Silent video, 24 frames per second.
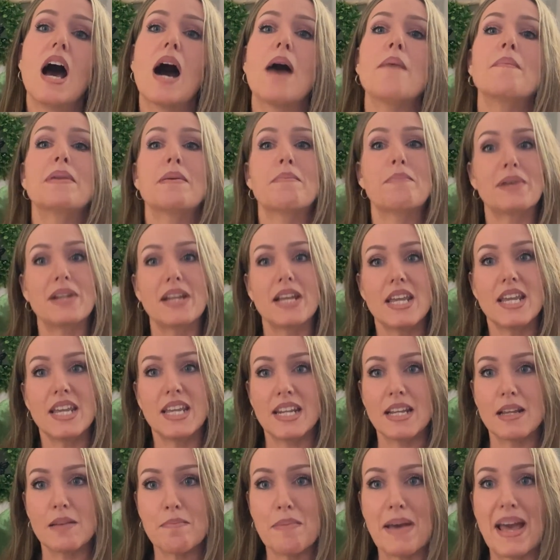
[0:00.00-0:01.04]
I'm going to put a
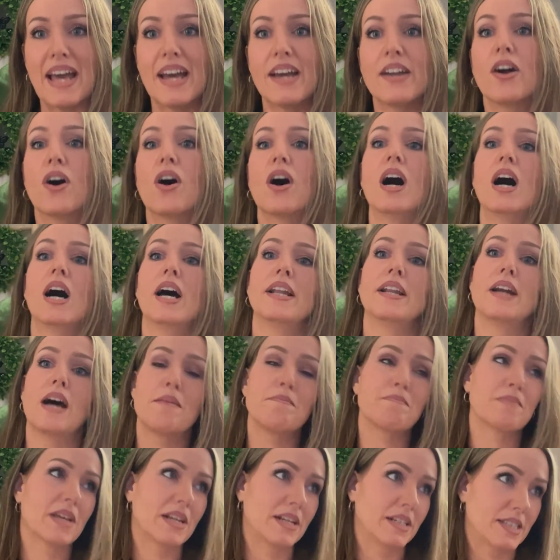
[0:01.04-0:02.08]
heating pad on.
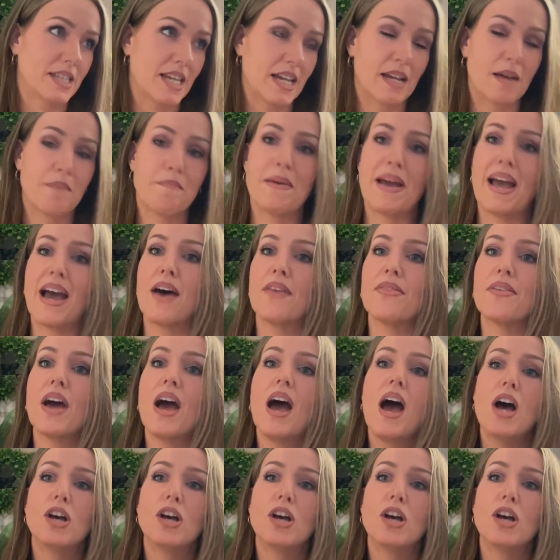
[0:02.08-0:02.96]
I'm going to take a bath.